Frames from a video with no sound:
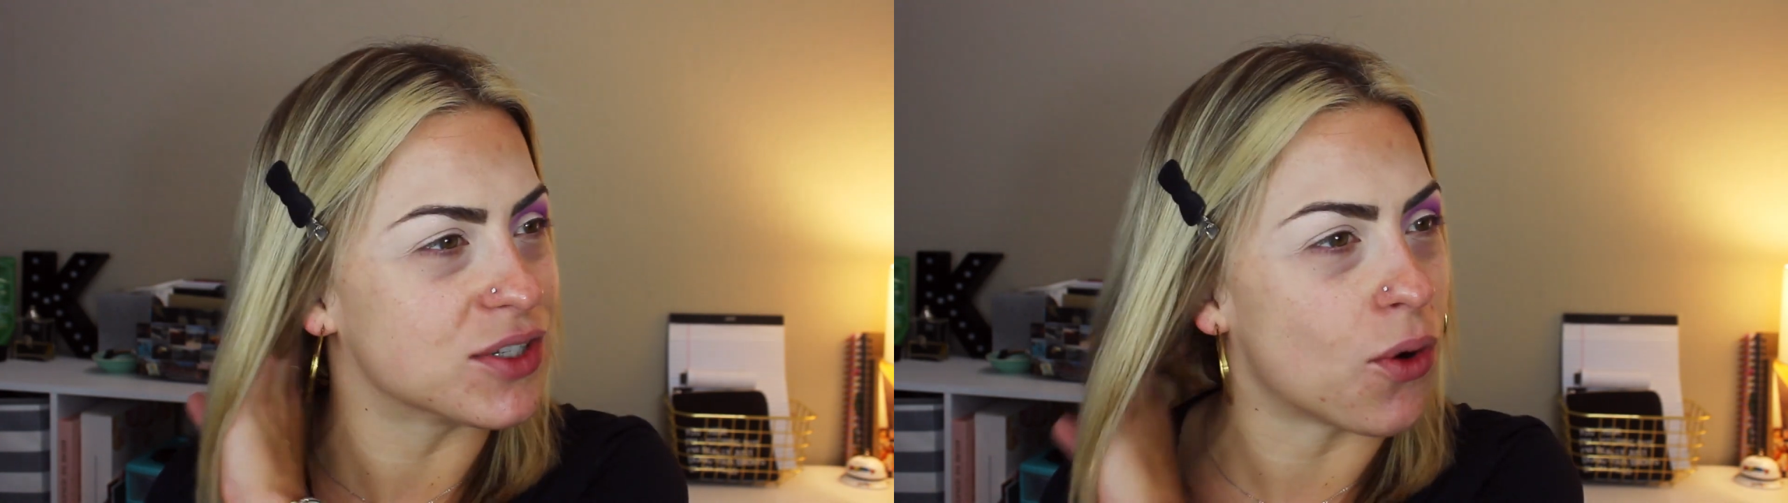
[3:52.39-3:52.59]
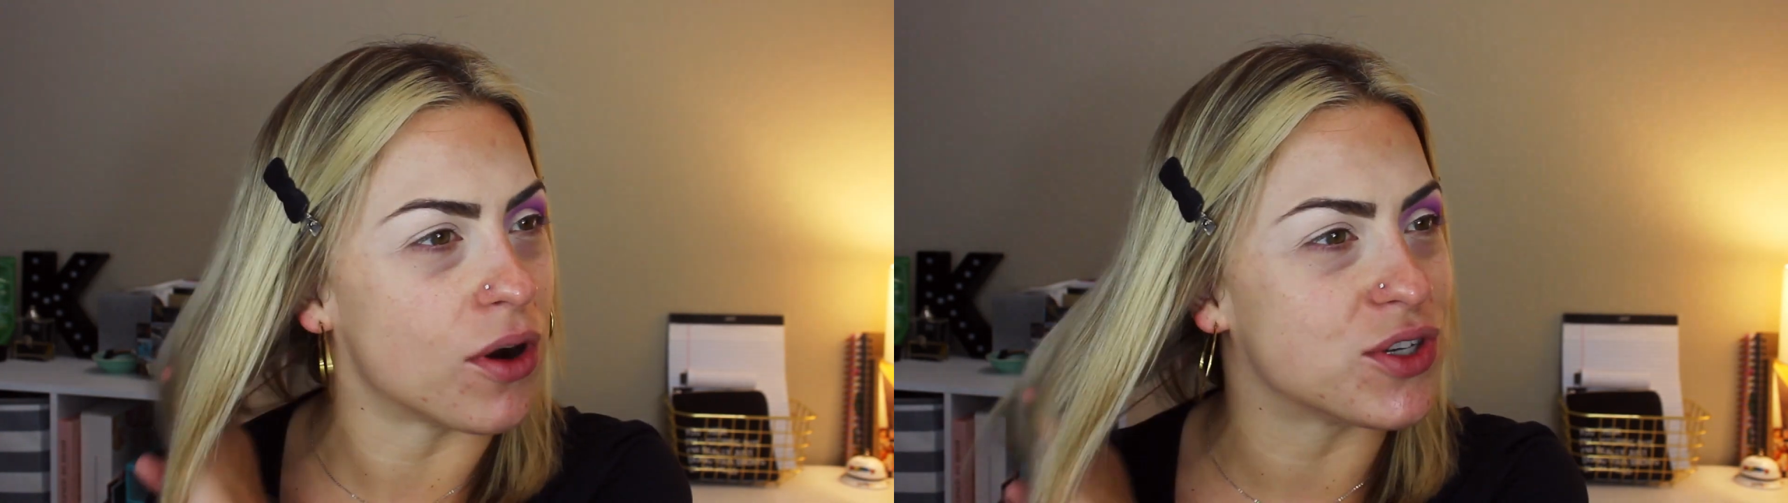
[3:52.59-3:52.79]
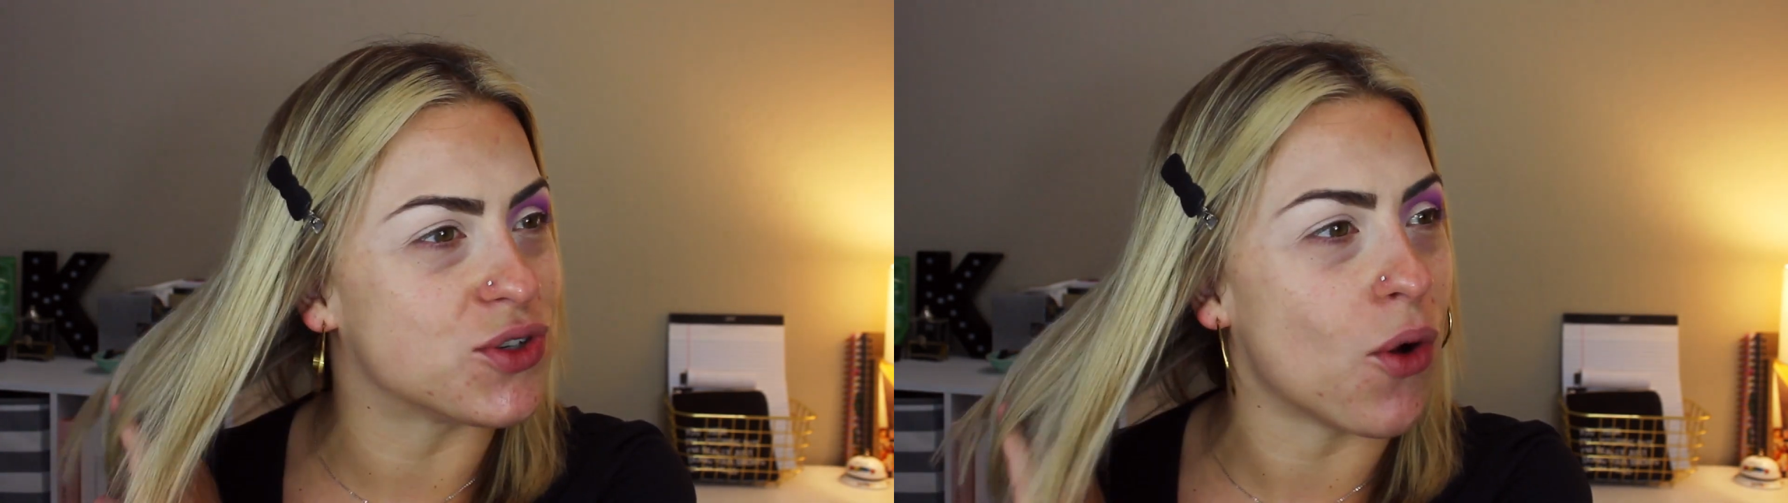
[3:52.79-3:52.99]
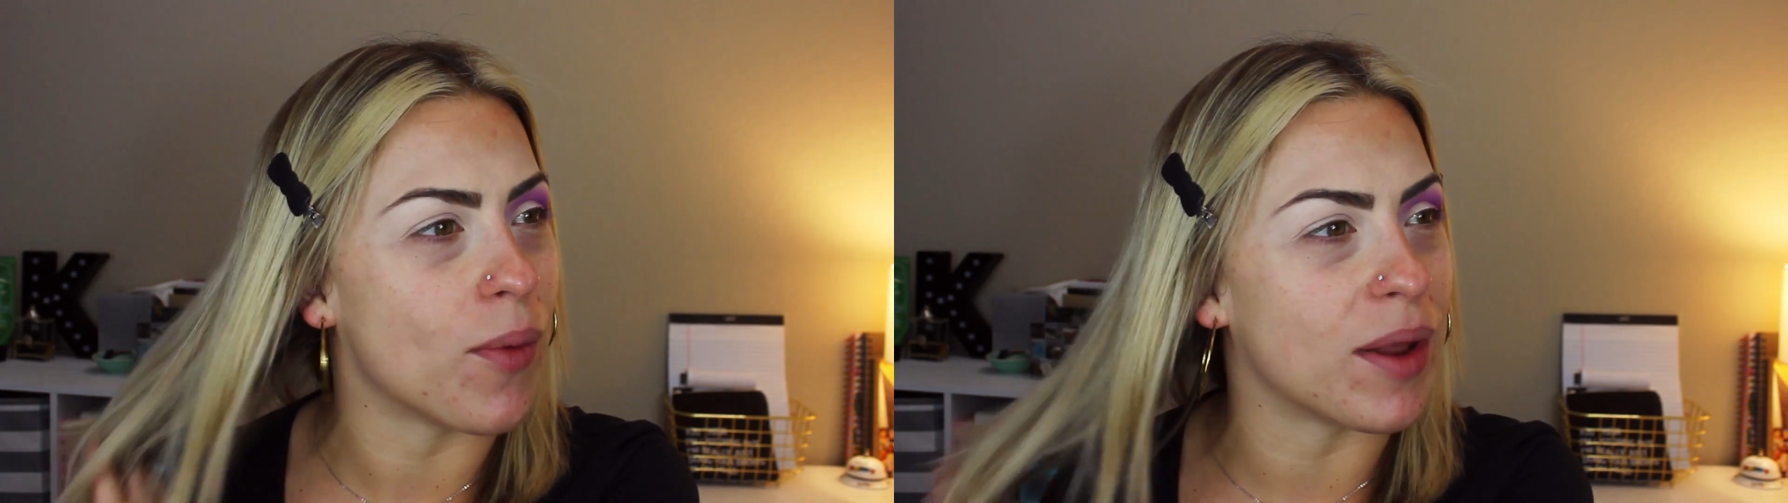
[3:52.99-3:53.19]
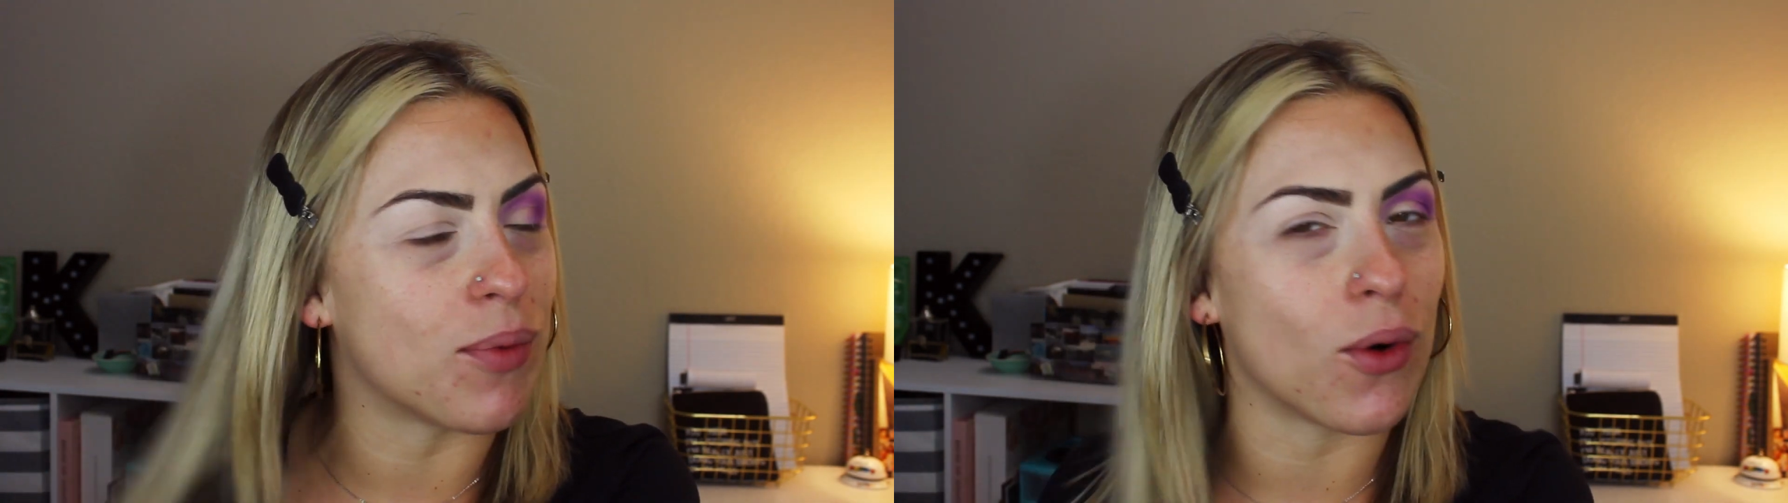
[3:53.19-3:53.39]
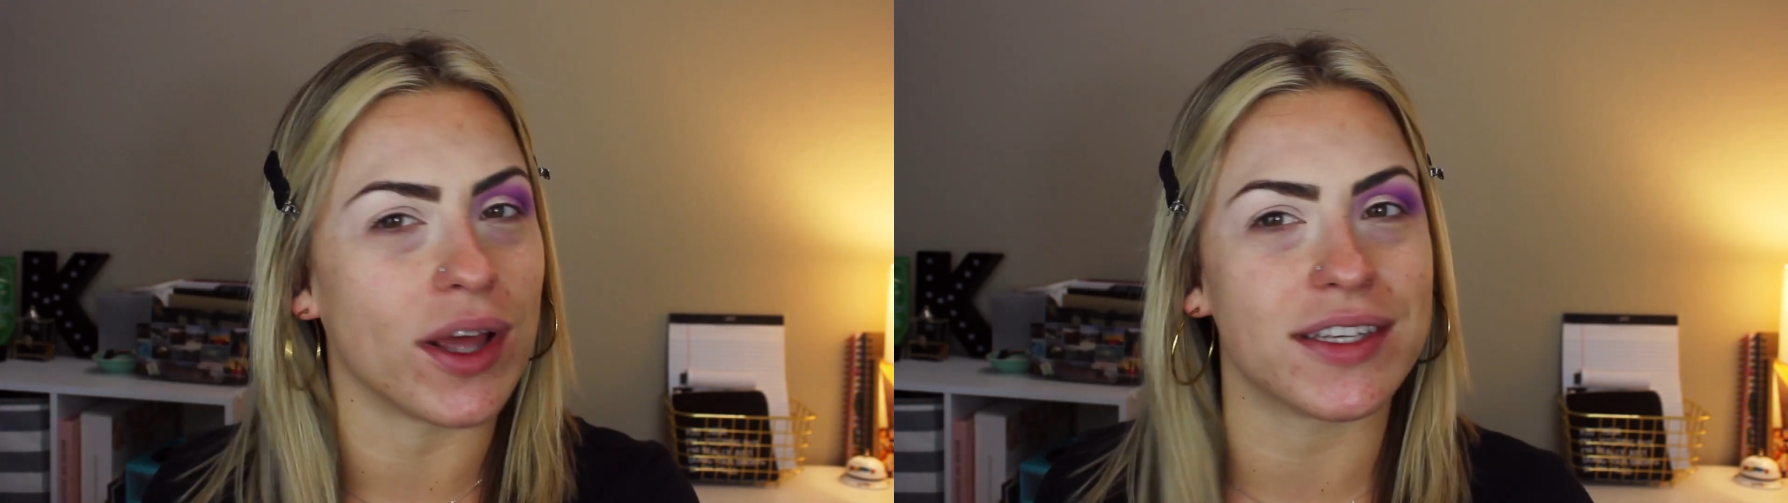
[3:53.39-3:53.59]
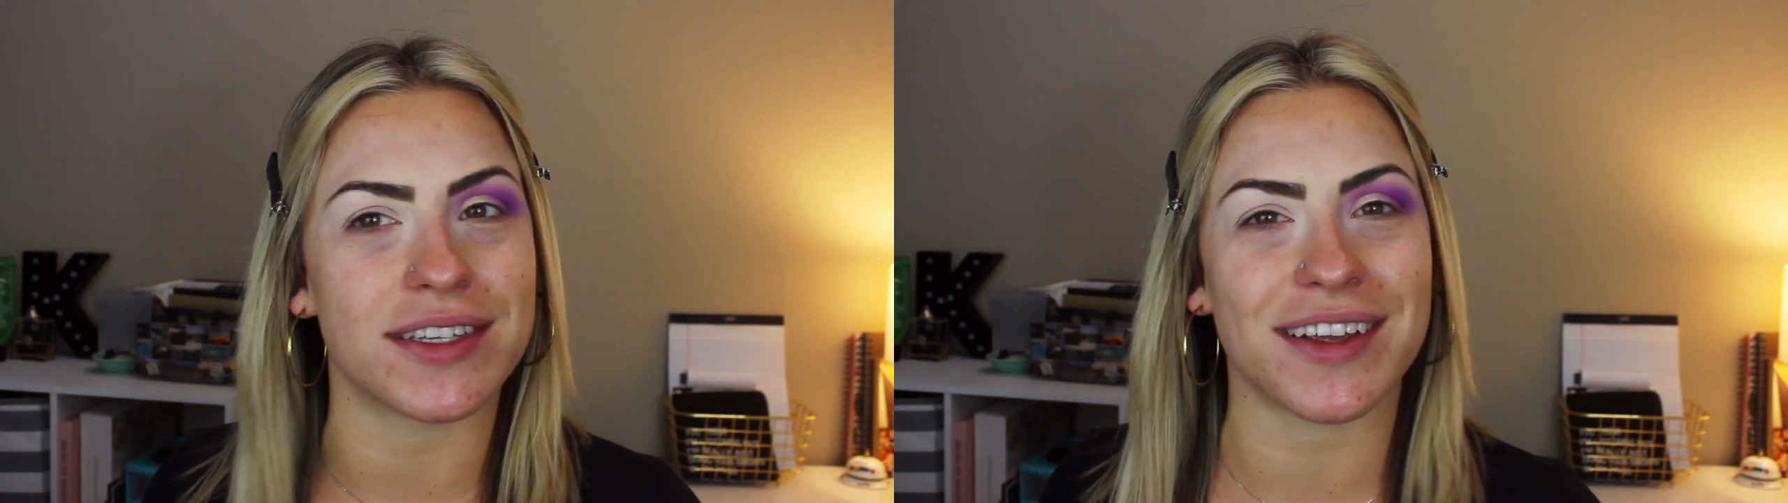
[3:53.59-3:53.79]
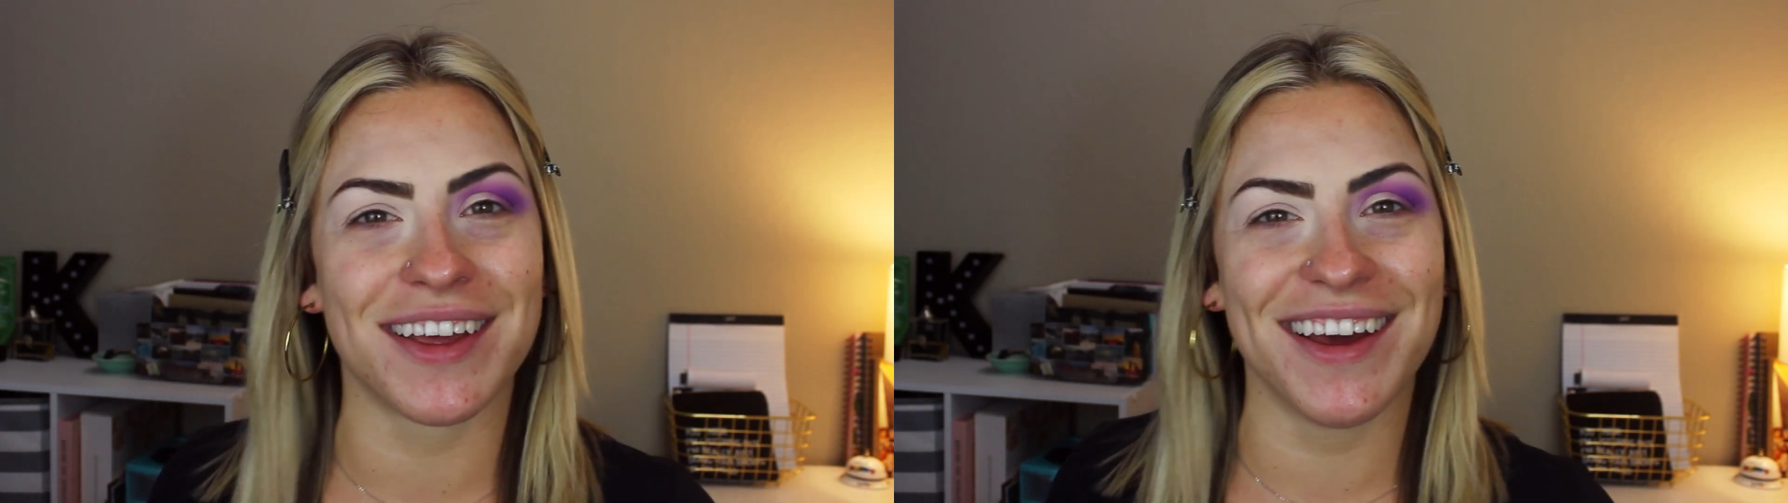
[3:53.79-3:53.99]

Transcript: score so many points?